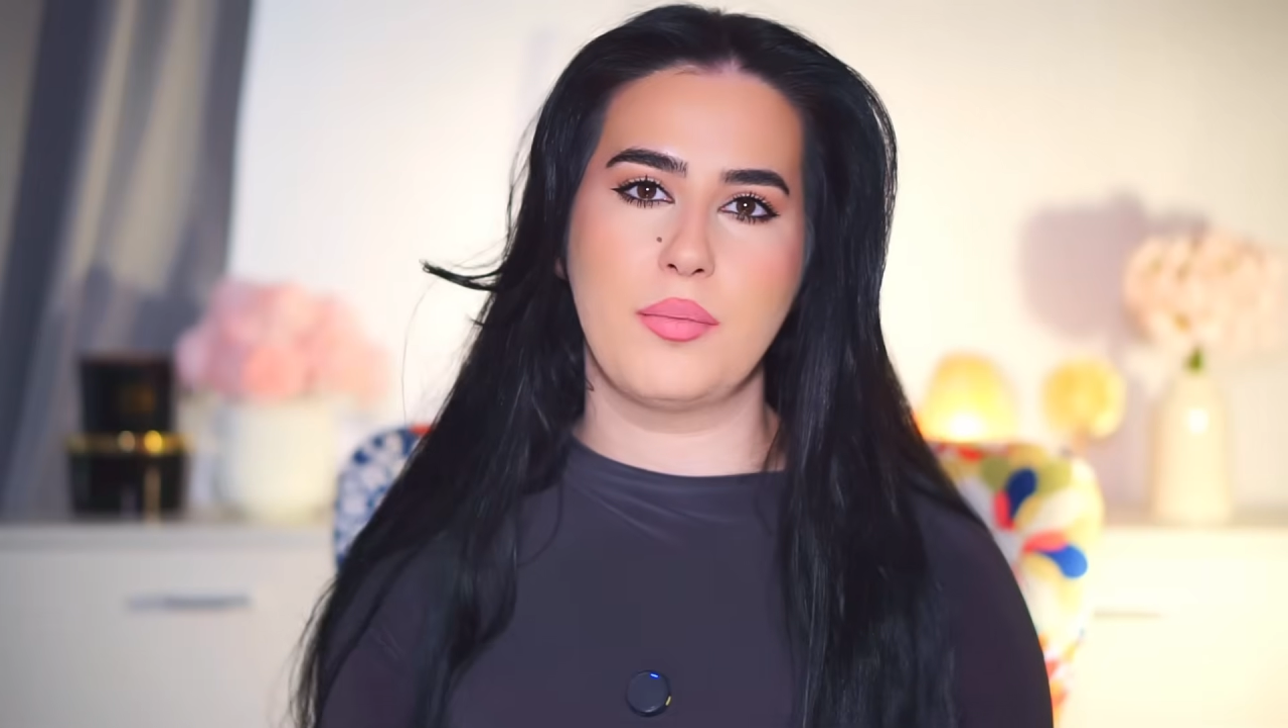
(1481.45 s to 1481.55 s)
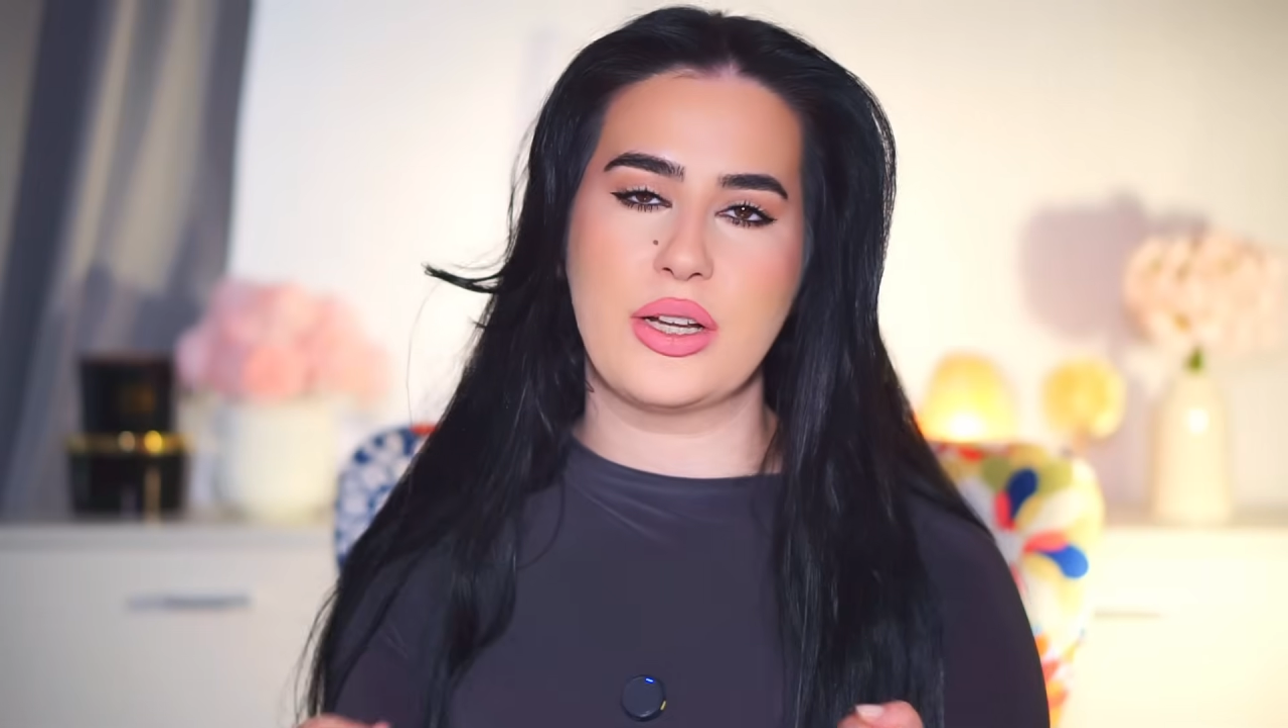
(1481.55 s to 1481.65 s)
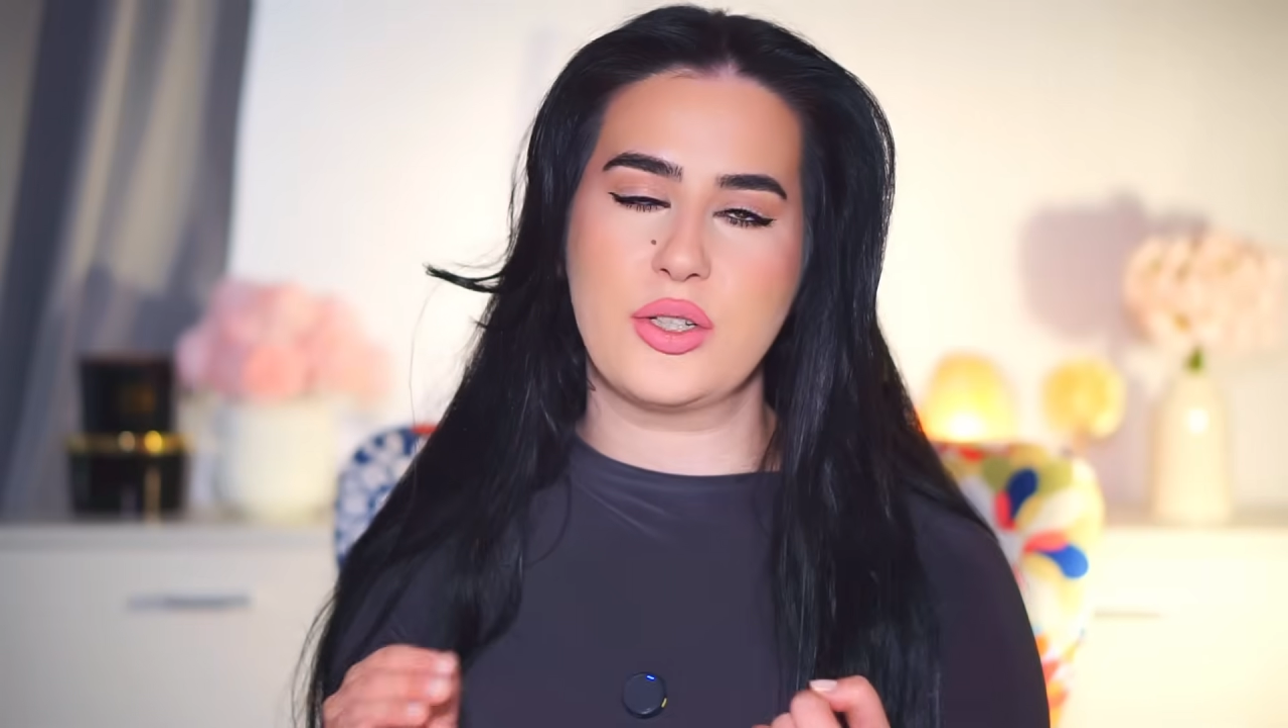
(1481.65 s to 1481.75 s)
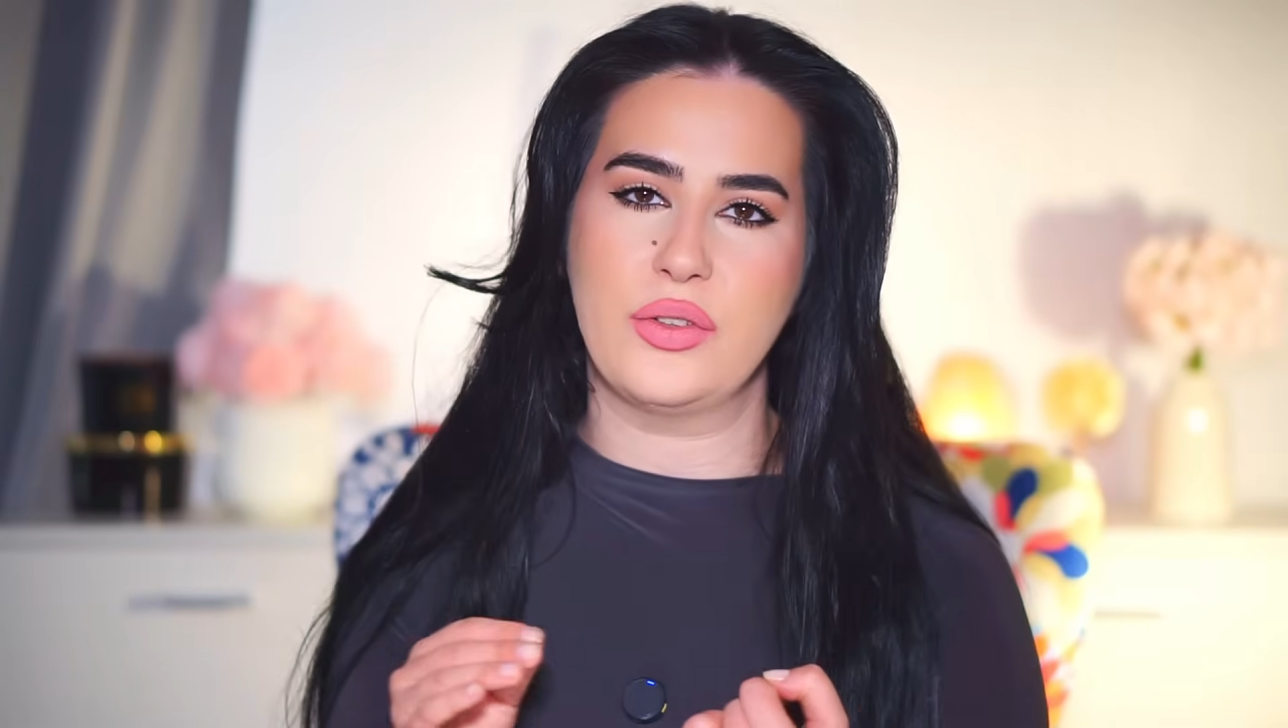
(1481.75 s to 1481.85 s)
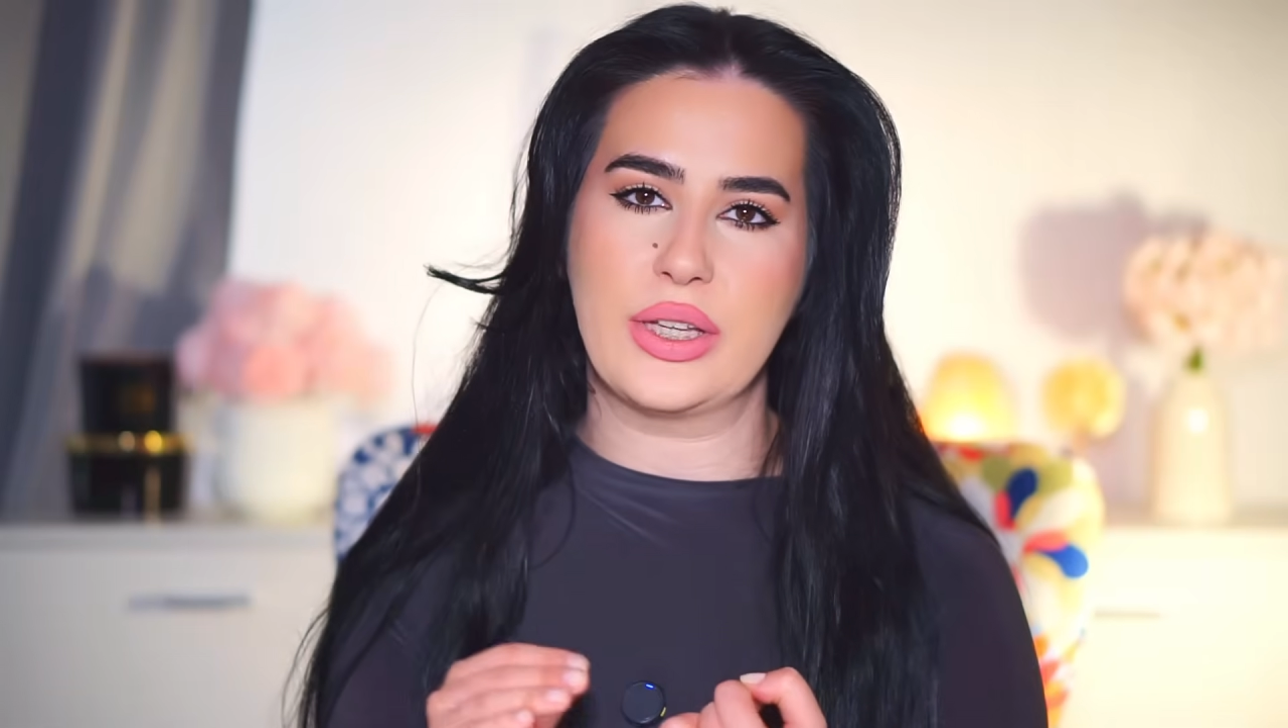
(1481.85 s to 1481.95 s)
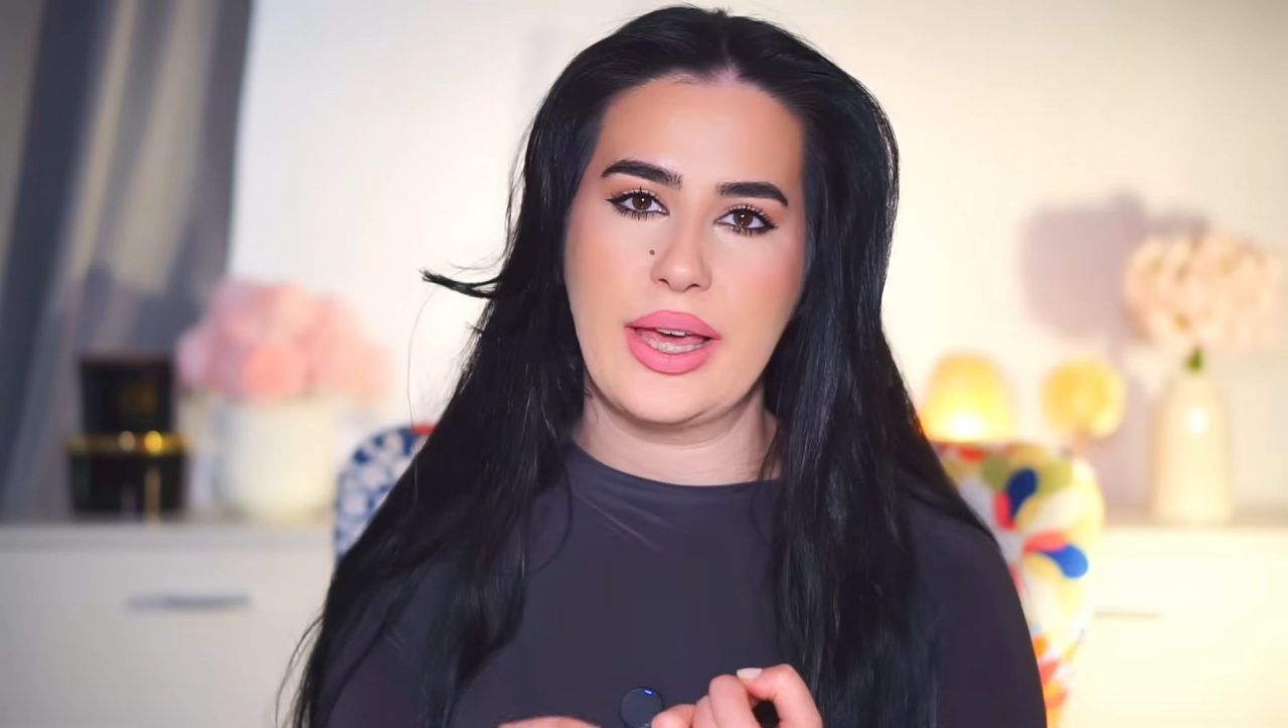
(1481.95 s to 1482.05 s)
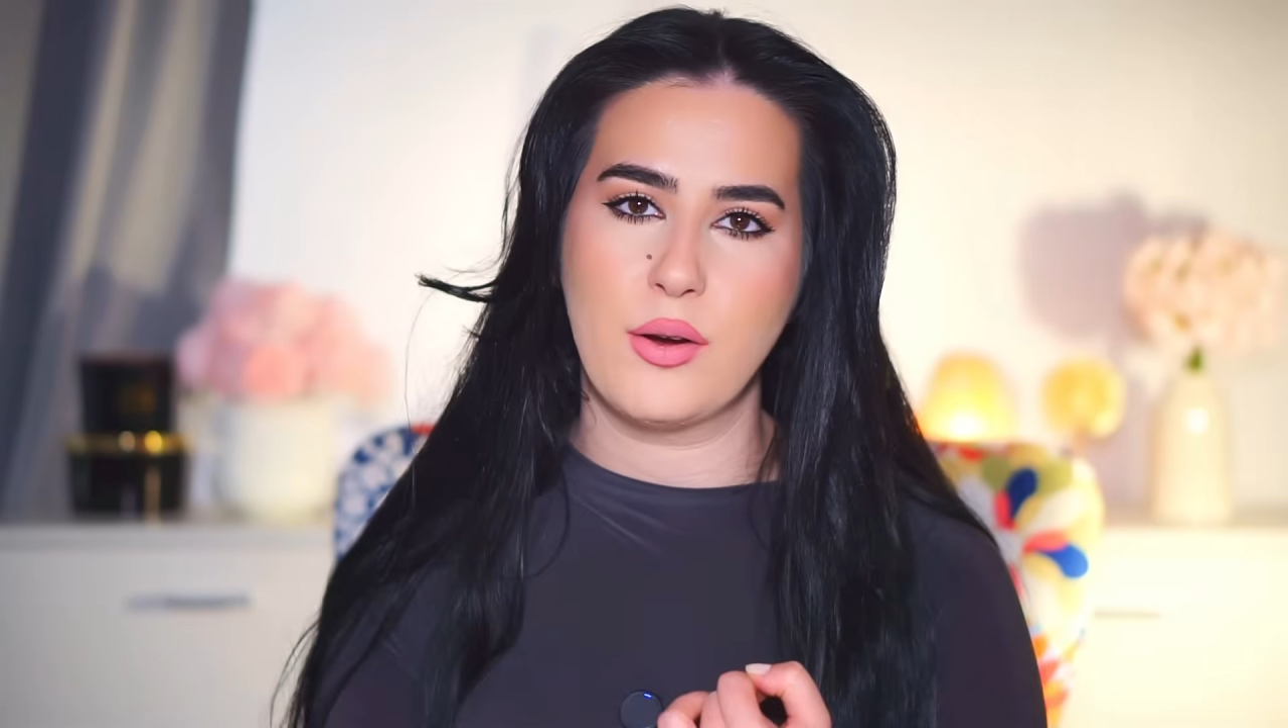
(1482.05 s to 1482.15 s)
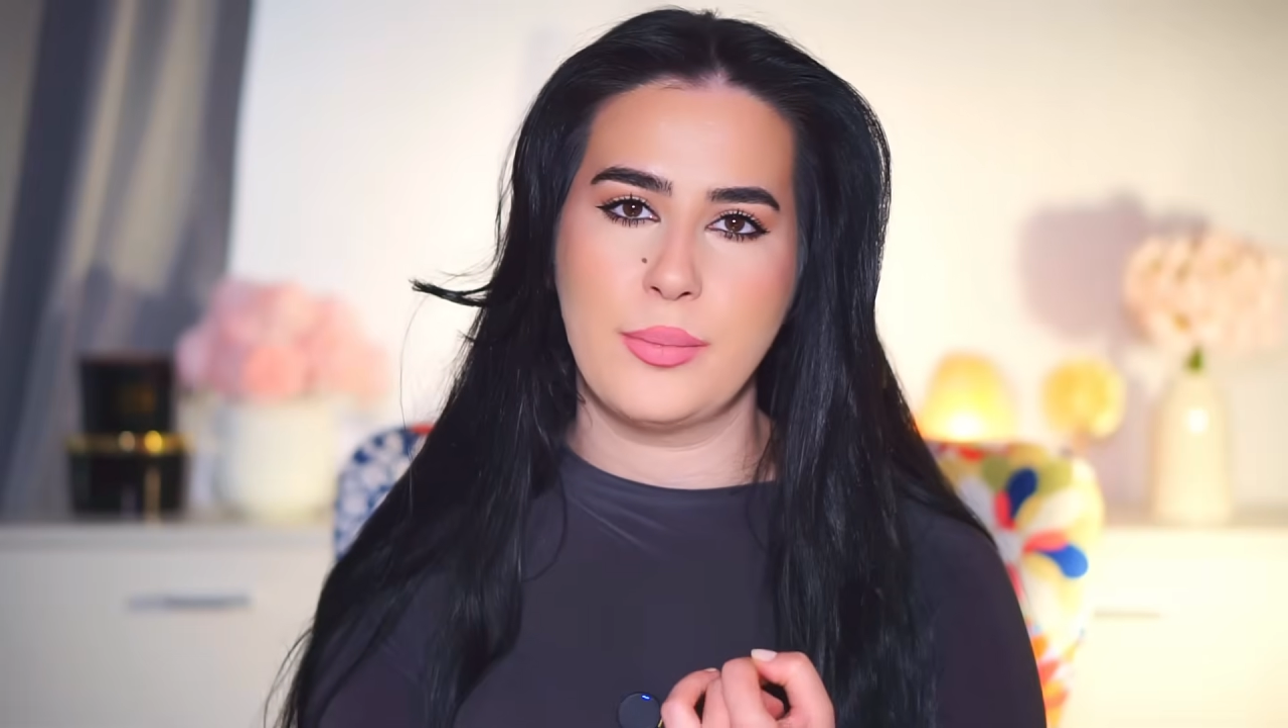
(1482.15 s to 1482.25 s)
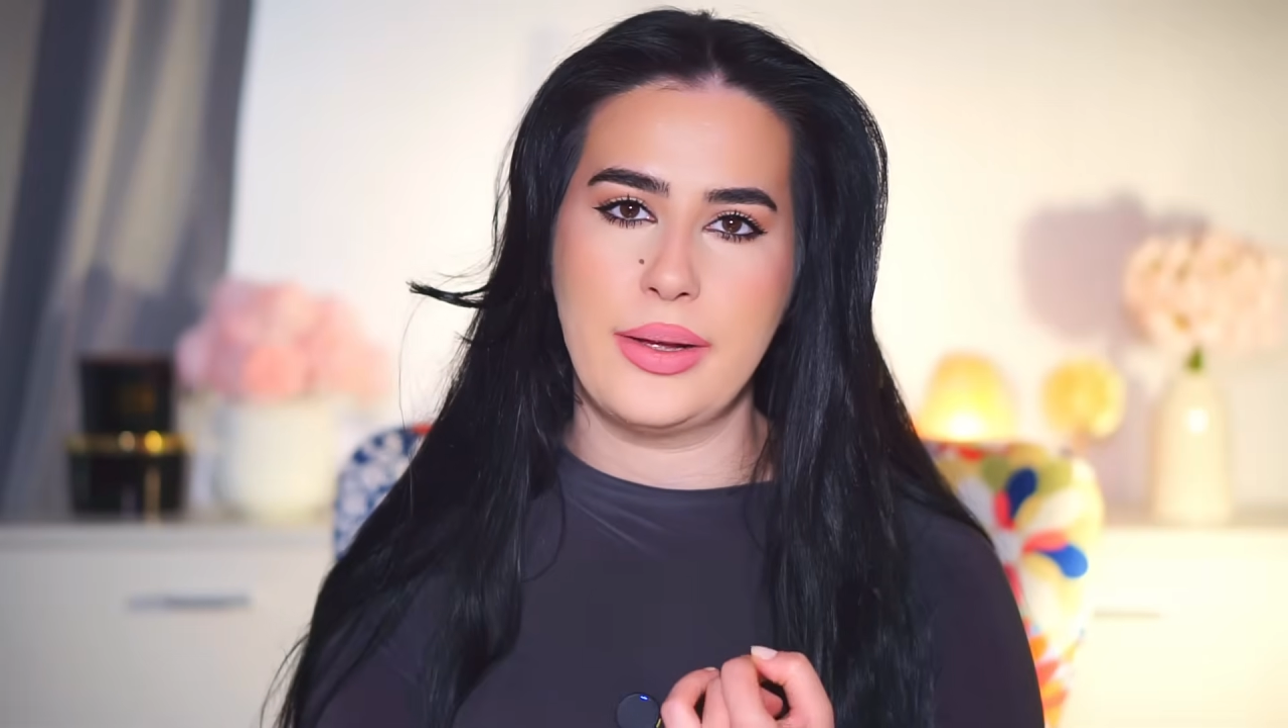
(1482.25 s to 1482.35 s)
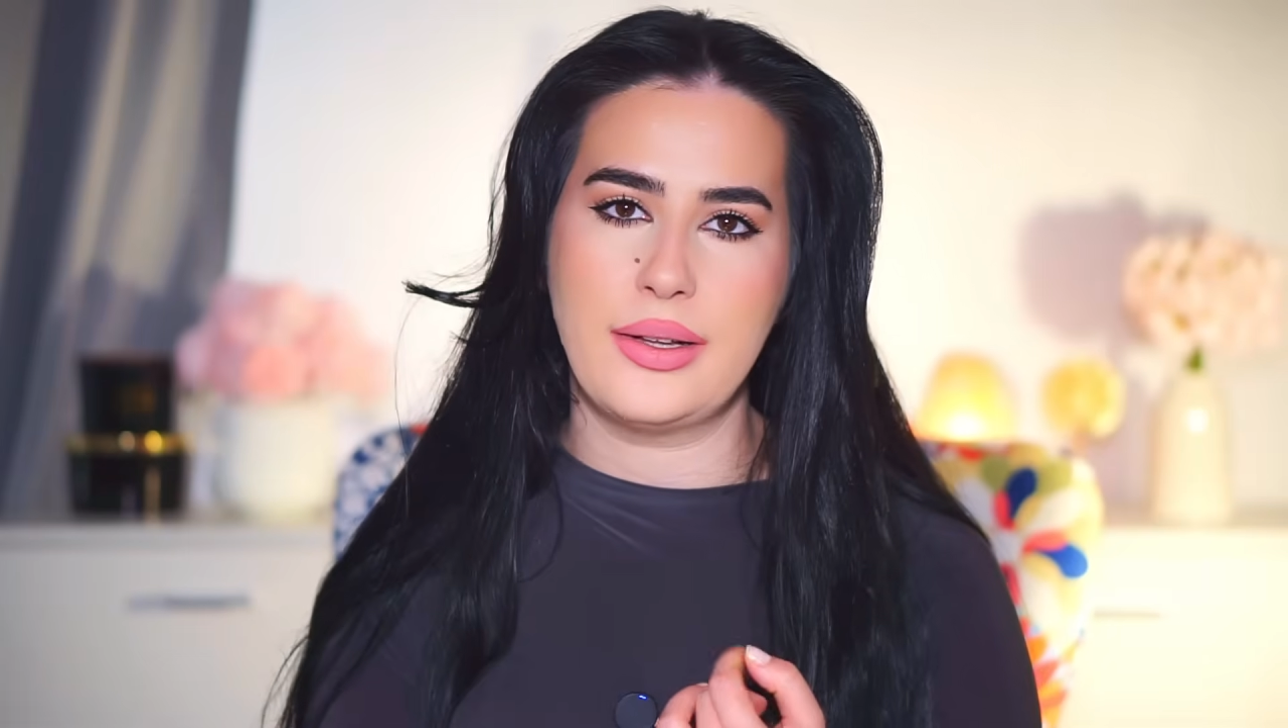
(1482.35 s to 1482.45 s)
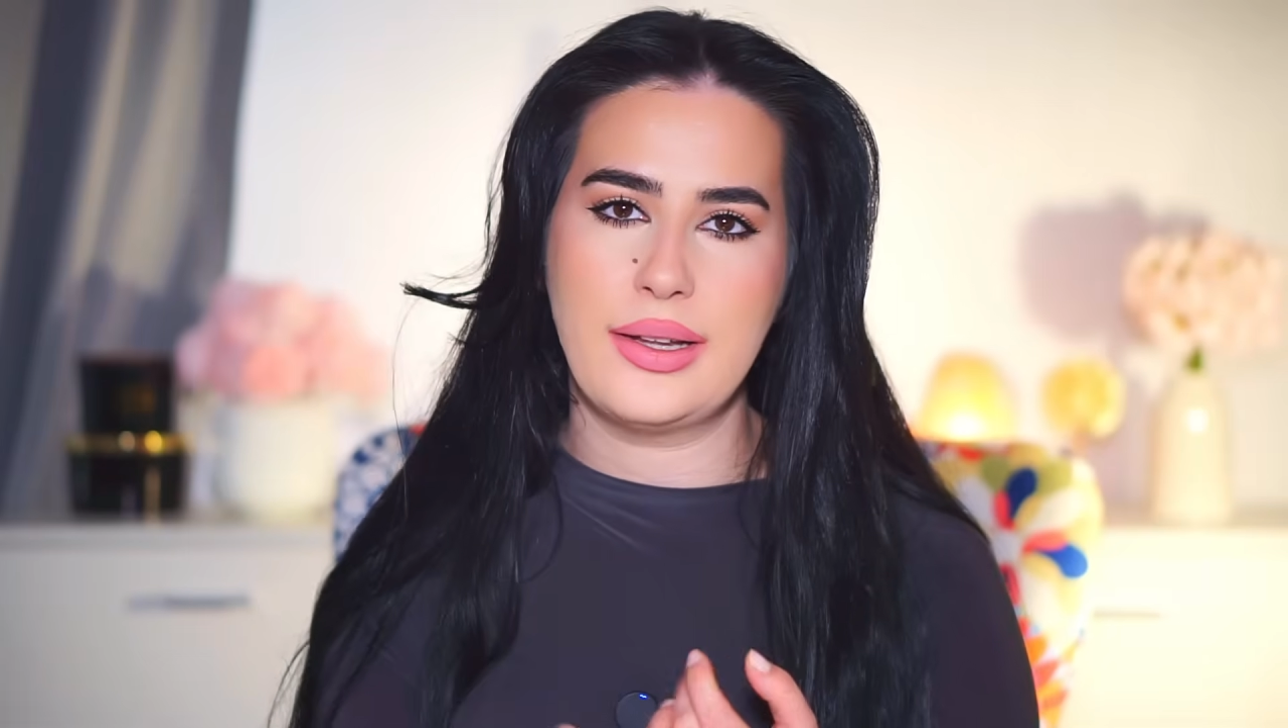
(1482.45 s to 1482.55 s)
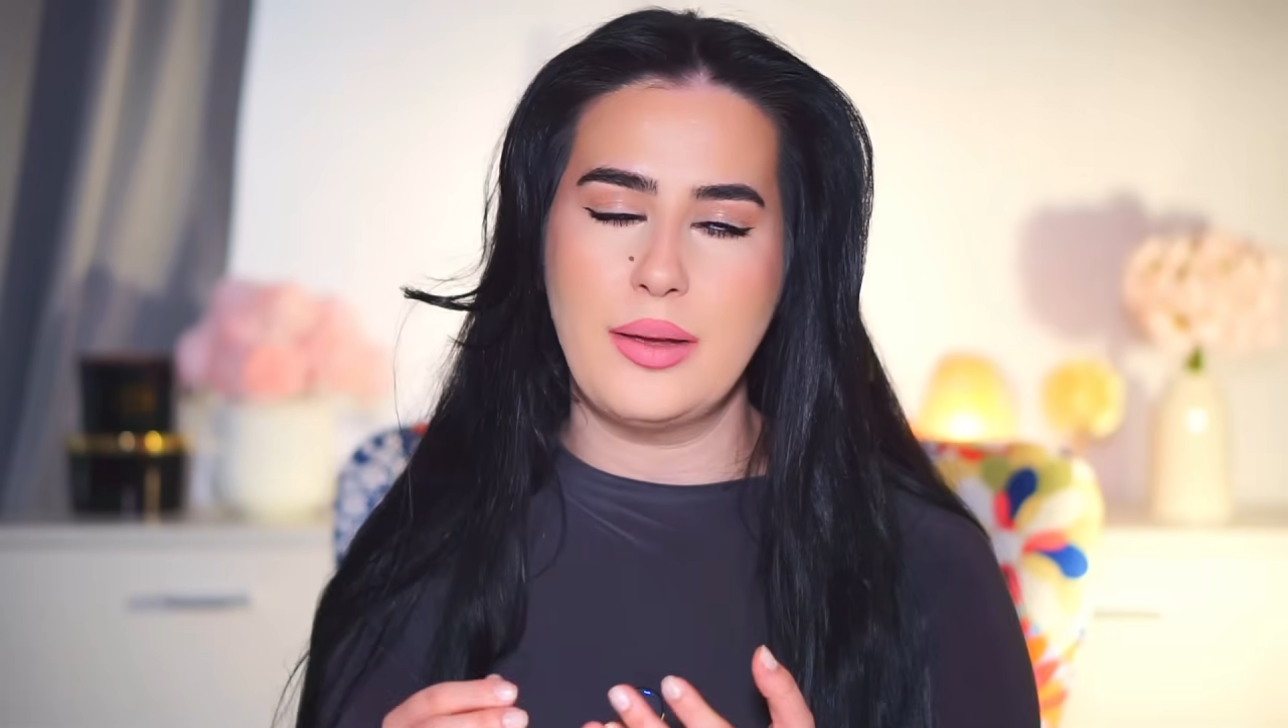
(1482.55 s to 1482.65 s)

much of the caramel,